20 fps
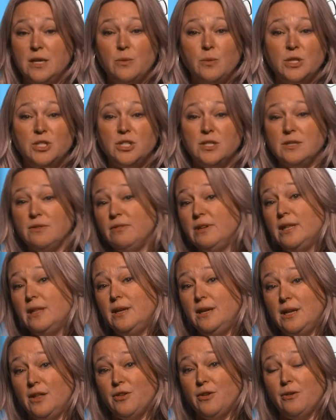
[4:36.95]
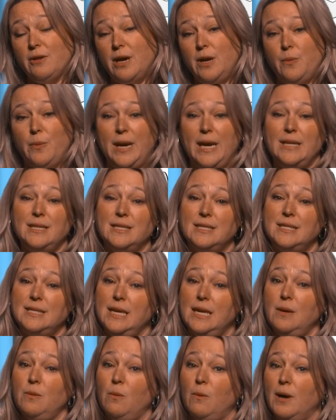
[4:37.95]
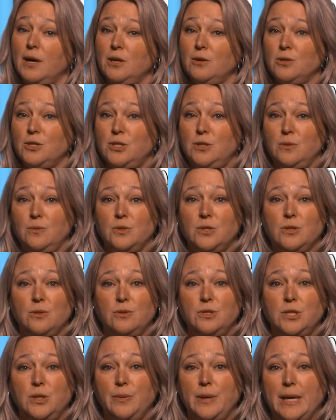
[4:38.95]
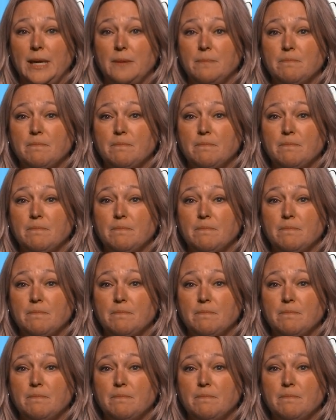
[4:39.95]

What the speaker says: which is another great way to see what your students are doing.